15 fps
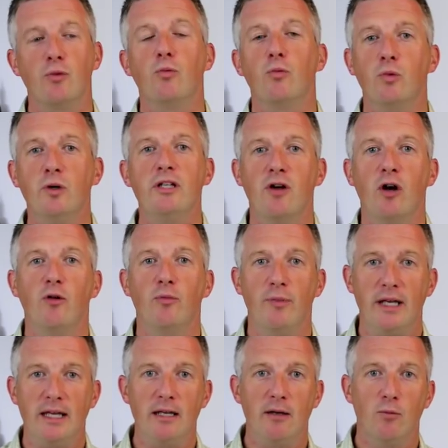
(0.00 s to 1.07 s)
what he told
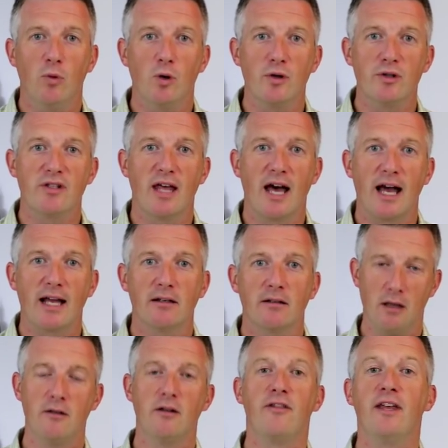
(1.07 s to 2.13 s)
me was that
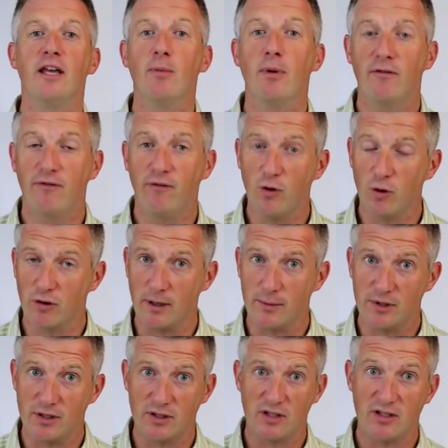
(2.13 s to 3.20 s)
the thing about
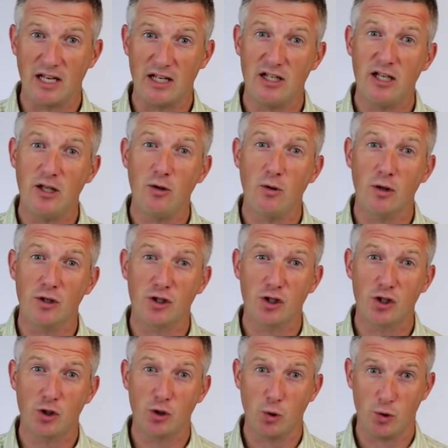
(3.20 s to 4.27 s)
foregrips is essentially you are
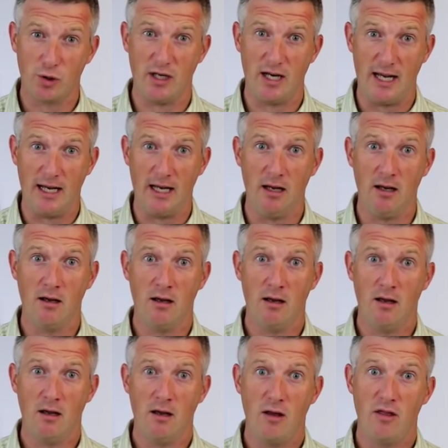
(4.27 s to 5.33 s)
shortening
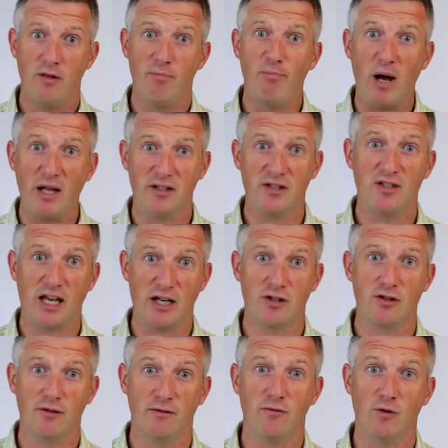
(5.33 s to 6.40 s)
the butt
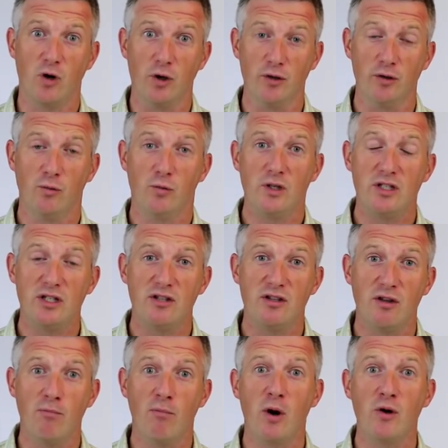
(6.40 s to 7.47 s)
section of the rod, which is
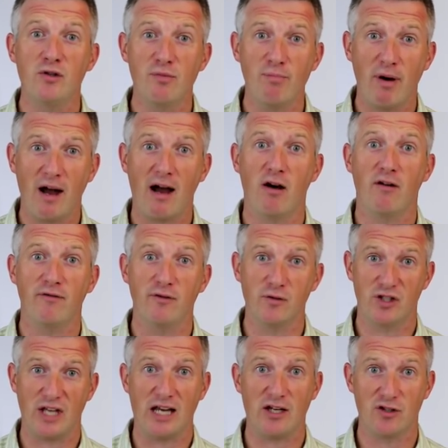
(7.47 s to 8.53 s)
the most powerful
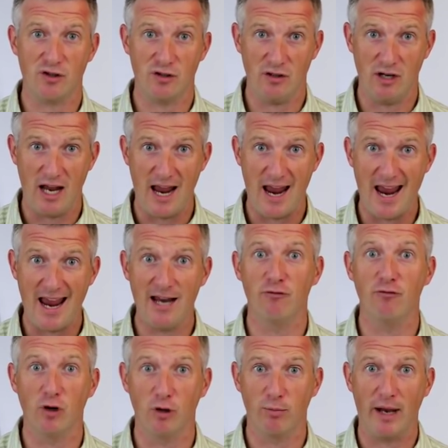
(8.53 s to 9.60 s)
section in a
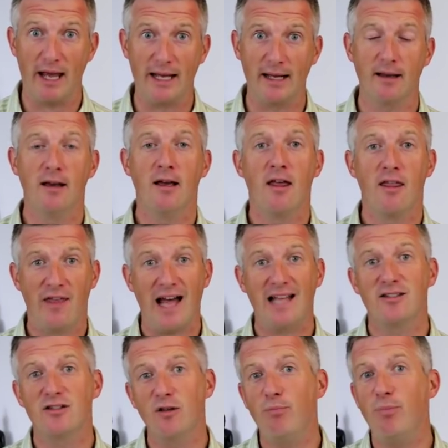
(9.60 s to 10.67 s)
rod blank.
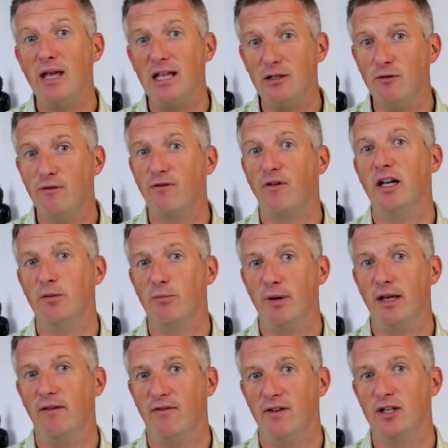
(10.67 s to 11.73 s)
That's the bit you fight
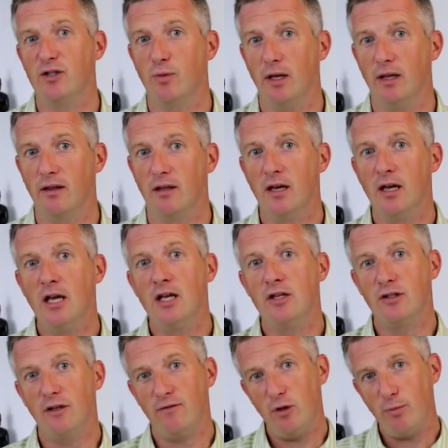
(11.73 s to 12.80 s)
big fish with.
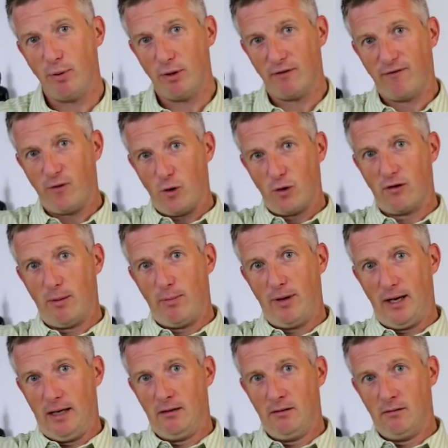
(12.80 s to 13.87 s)
So if you put a foregrip
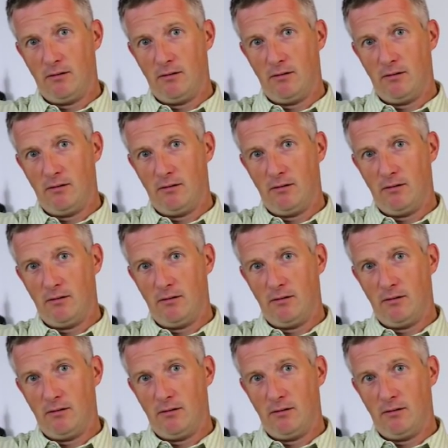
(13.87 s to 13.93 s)
in